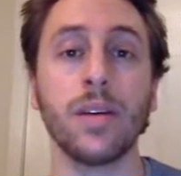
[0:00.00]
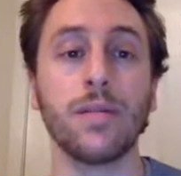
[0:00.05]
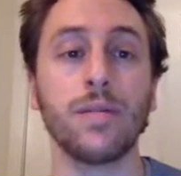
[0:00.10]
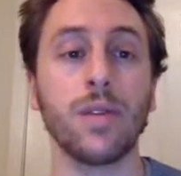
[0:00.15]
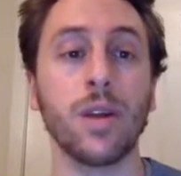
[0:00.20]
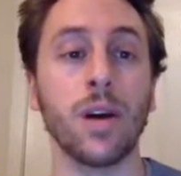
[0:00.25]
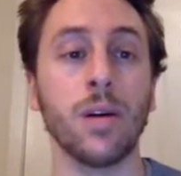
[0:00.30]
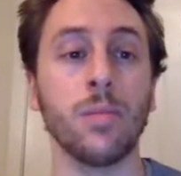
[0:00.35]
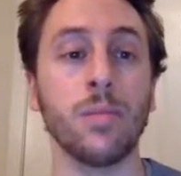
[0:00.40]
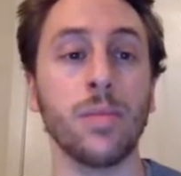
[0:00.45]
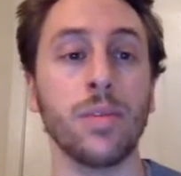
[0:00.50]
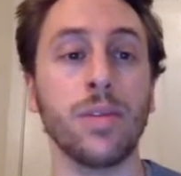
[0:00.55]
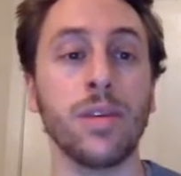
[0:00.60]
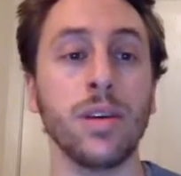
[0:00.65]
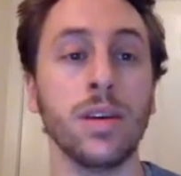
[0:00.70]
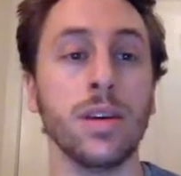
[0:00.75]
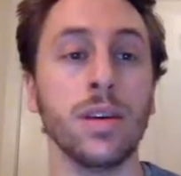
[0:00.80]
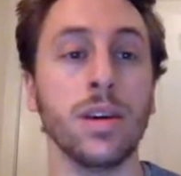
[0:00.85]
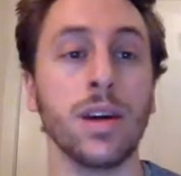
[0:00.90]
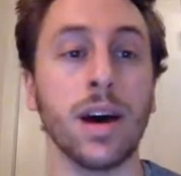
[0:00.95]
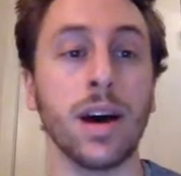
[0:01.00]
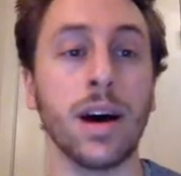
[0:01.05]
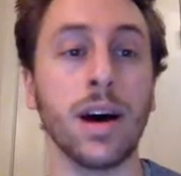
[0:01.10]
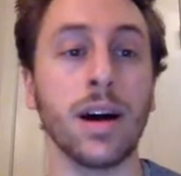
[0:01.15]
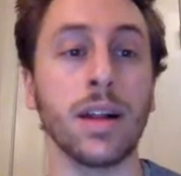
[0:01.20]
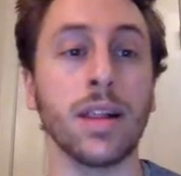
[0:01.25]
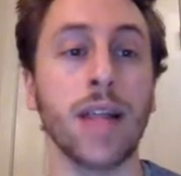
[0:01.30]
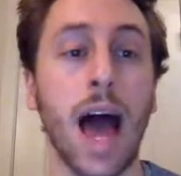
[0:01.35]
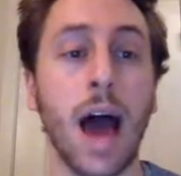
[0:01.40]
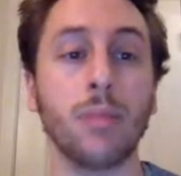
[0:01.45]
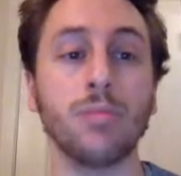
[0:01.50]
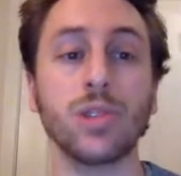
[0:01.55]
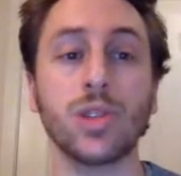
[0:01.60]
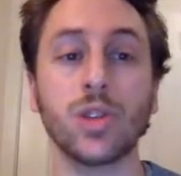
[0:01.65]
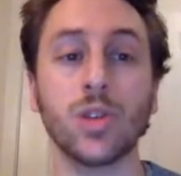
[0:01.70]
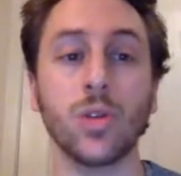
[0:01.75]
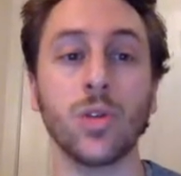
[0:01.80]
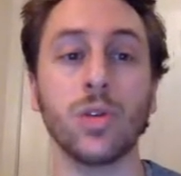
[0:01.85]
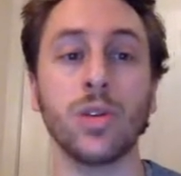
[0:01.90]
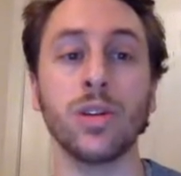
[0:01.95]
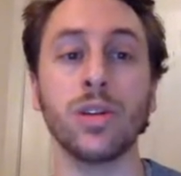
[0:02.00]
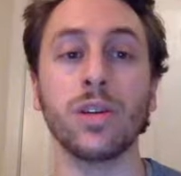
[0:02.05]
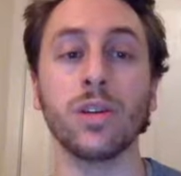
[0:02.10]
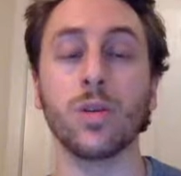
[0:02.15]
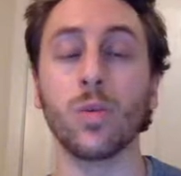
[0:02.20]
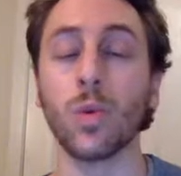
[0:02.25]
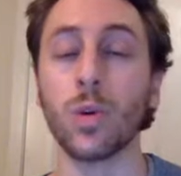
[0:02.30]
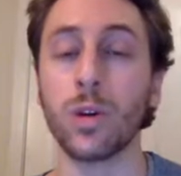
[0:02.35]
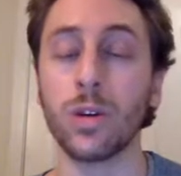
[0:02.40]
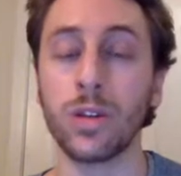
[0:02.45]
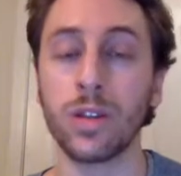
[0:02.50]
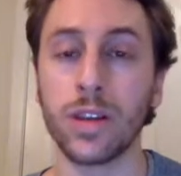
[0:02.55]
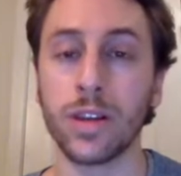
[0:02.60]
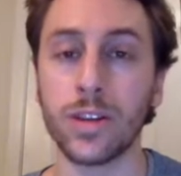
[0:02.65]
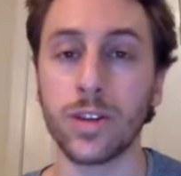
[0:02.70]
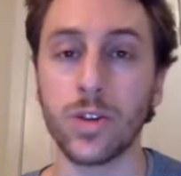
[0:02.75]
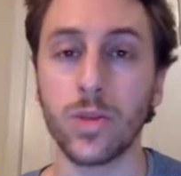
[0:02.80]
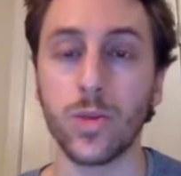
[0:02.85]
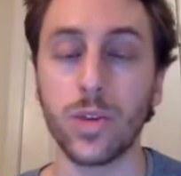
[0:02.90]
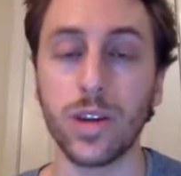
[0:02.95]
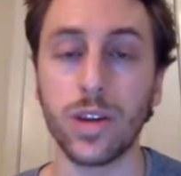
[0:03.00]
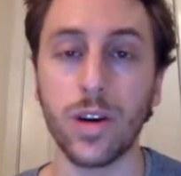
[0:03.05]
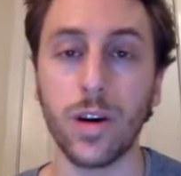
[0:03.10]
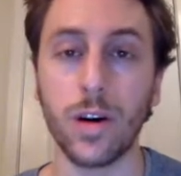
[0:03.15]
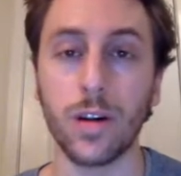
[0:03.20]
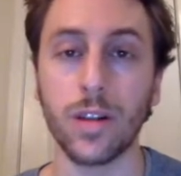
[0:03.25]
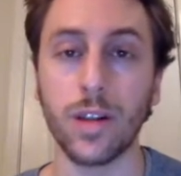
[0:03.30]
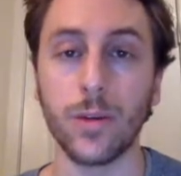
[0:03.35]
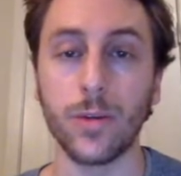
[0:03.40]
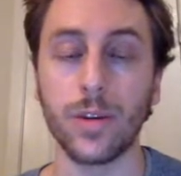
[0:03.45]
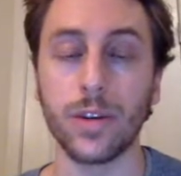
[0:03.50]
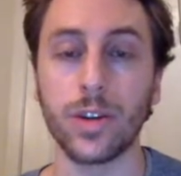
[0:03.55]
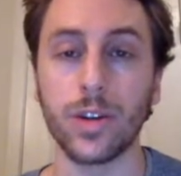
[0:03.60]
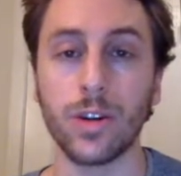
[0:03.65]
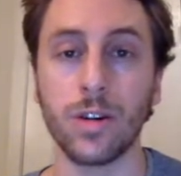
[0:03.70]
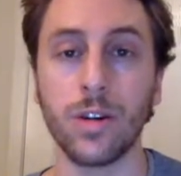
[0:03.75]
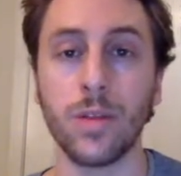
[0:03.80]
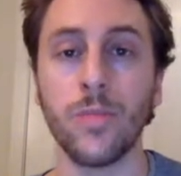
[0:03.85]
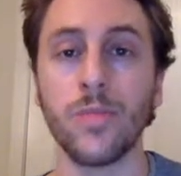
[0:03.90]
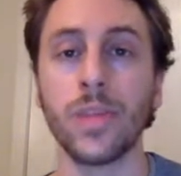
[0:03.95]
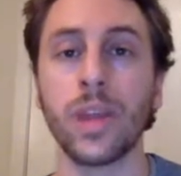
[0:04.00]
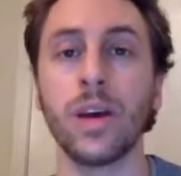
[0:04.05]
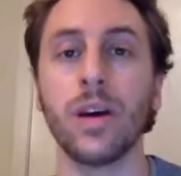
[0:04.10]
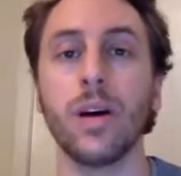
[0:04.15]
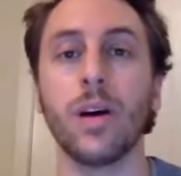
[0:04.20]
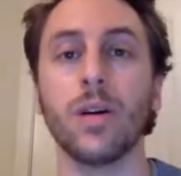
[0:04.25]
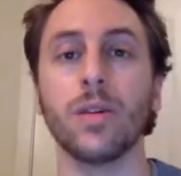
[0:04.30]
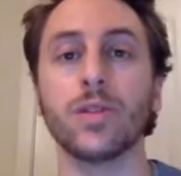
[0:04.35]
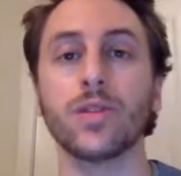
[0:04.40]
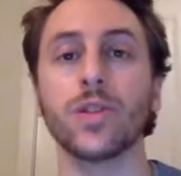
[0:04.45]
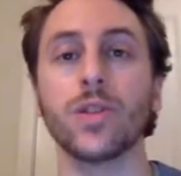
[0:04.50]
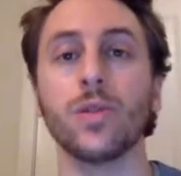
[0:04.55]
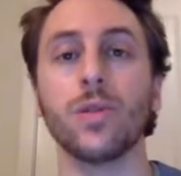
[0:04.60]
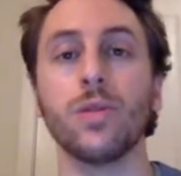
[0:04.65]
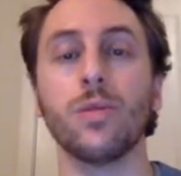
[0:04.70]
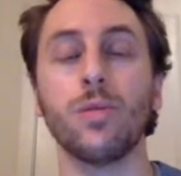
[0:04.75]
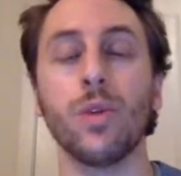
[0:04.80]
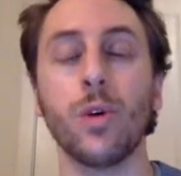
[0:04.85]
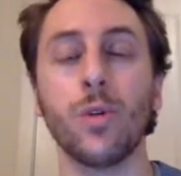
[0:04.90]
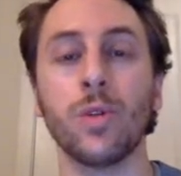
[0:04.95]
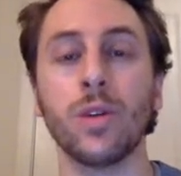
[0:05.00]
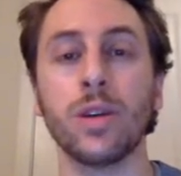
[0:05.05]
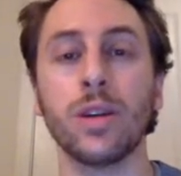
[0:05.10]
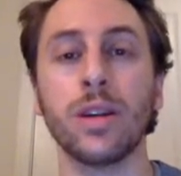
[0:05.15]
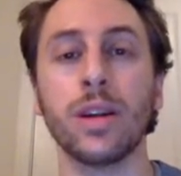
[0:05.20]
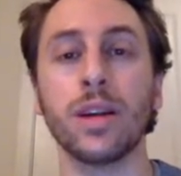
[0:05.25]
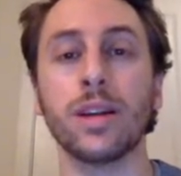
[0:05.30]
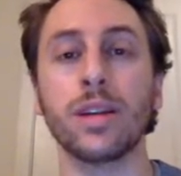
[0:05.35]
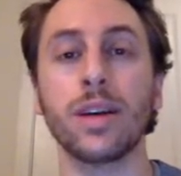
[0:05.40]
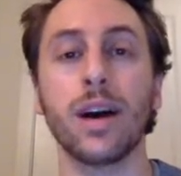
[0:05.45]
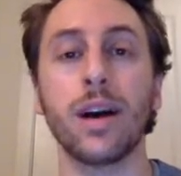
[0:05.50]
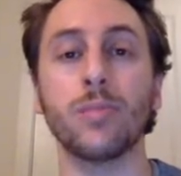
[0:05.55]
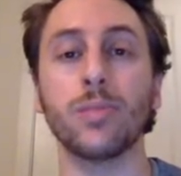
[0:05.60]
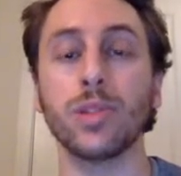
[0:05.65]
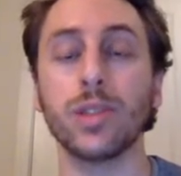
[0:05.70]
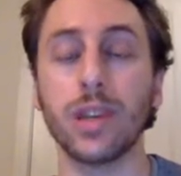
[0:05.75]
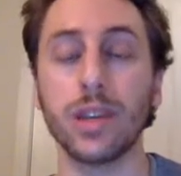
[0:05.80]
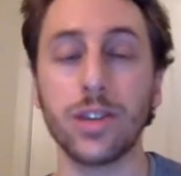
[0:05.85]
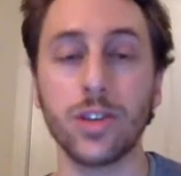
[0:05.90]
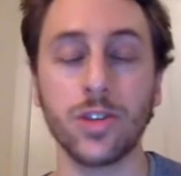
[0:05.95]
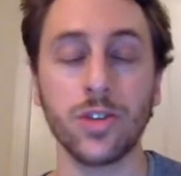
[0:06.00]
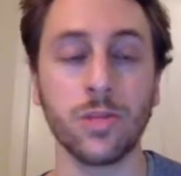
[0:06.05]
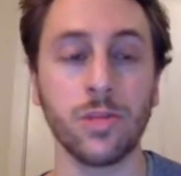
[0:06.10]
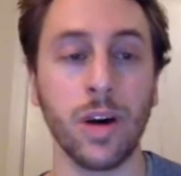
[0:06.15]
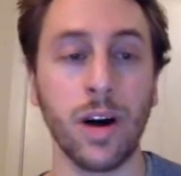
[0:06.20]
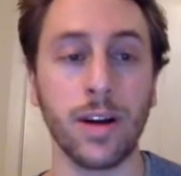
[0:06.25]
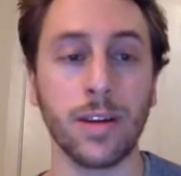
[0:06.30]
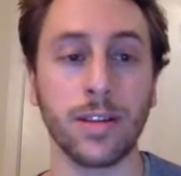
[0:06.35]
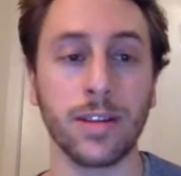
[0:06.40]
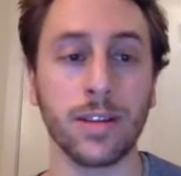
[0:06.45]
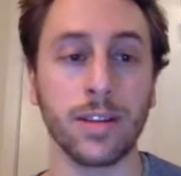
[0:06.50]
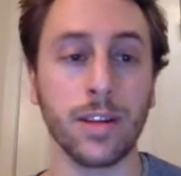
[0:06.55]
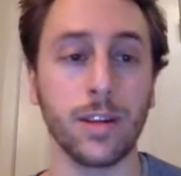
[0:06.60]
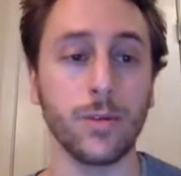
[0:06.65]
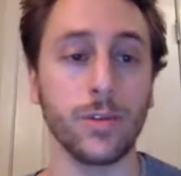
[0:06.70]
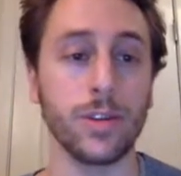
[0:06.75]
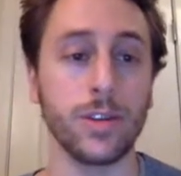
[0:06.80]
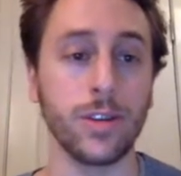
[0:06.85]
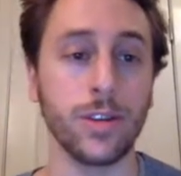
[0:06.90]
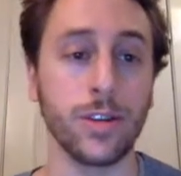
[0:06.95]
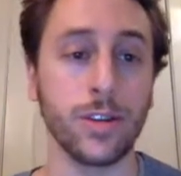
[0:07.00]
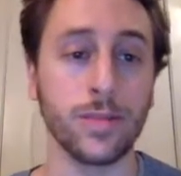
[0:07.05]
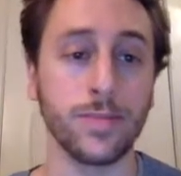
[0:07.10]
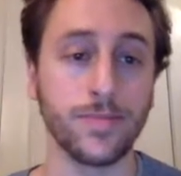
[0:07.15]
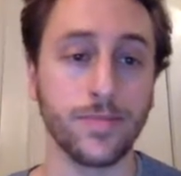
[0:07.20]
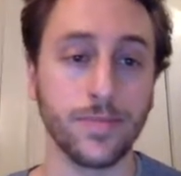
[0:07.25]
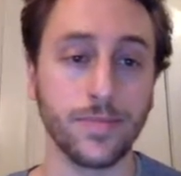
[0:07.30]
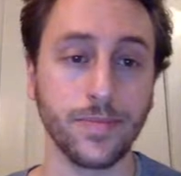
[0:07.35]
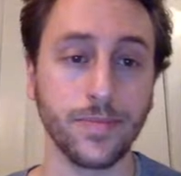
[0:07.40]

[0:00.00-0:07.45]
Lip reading: from the laboratory or word list recall literature, also the rodent and computational modeling literature.